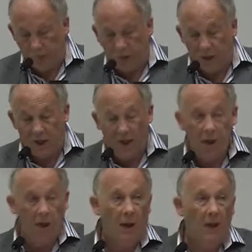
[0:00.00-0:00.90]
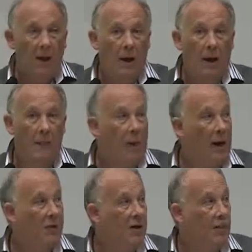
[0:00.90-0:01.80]
But again,
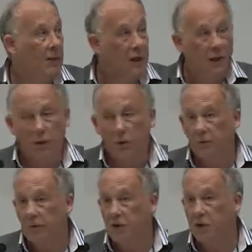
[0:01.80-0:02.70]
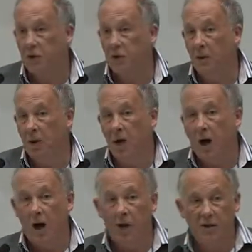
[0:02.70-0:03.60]
perhaps I'm a little old-fashioned,
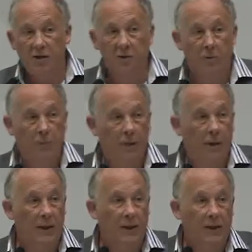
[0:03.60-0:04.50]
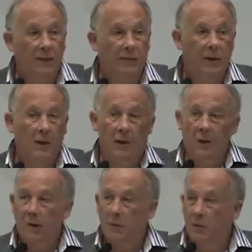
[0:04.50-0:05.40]
I still believe
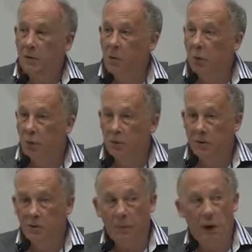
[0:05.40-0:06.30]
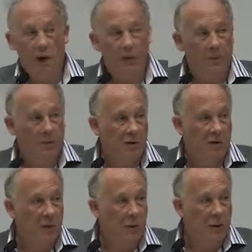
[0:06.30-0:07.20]
that all of the
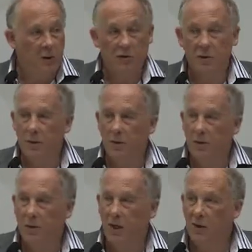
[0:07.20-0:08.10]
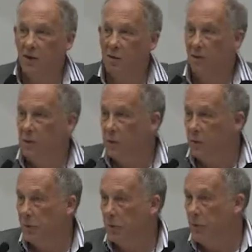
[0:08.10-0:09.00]
departments that we used to call
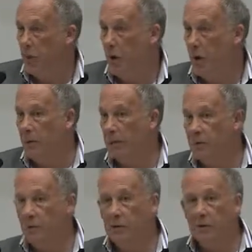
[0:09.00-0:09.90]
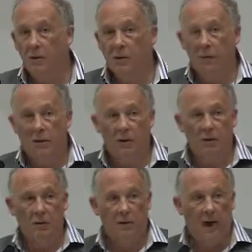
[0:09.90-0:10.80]
extramural departments
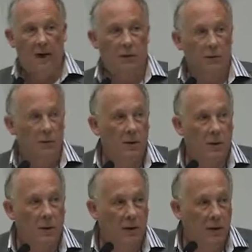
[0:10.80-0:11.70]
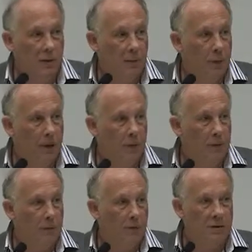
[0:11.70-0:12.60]
and adult learning
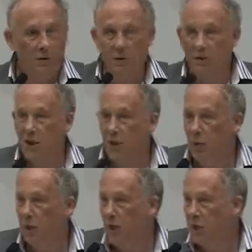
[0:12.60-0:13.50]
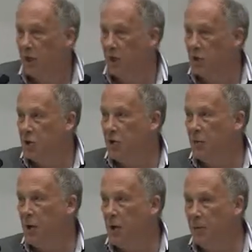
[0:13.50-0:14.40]
departments and continuing education
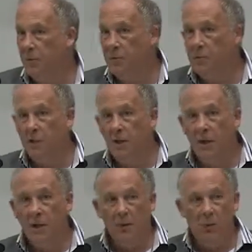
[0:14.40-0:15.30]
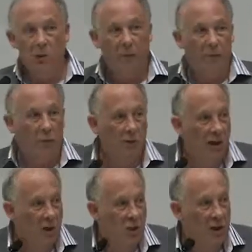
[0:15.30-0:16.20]
departments, which we've all
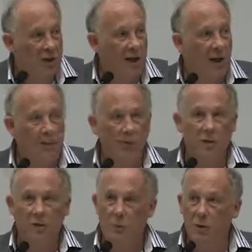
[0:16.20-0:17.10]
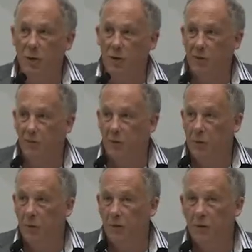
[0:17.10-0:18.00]
now shut down because we can't
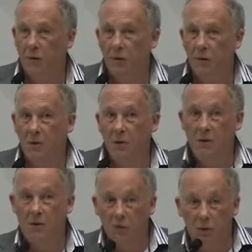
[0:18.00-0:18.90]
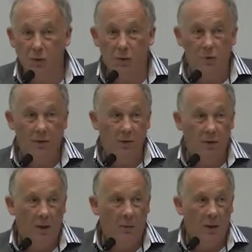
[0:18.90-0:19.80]
afford,
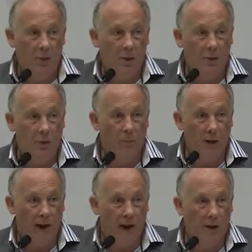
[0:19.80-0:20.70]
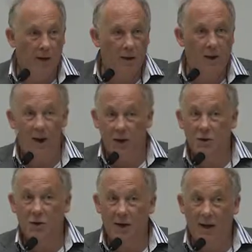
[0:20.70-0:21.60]
do, when we look back,
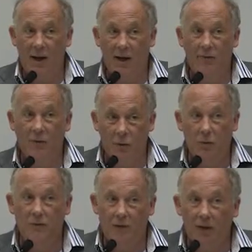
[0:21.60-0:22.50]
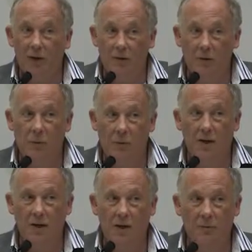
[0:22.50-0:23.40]
actually have a real value
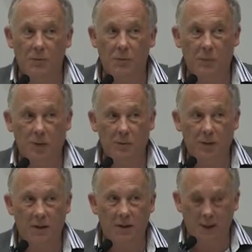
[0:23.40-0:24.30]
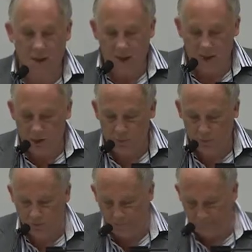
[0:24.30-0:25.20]
when it comes to public
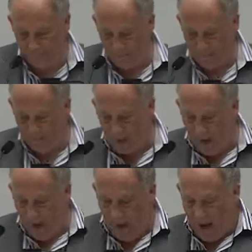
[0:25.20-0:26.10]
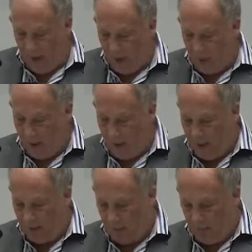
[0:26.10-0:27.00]
engagement. Anyway,
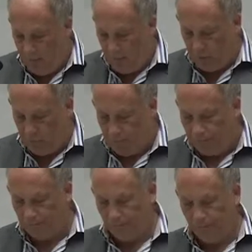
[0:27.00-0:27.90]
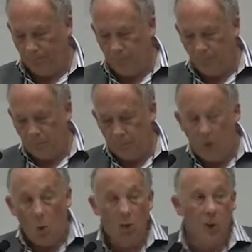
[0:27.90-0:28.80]
let's move on.
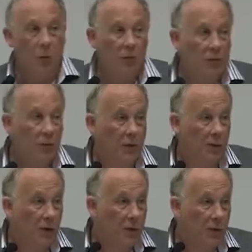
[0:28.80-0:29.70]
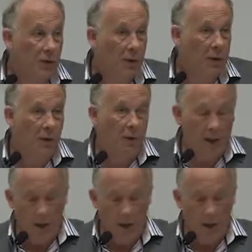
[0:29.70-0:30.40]
What I want to turn to,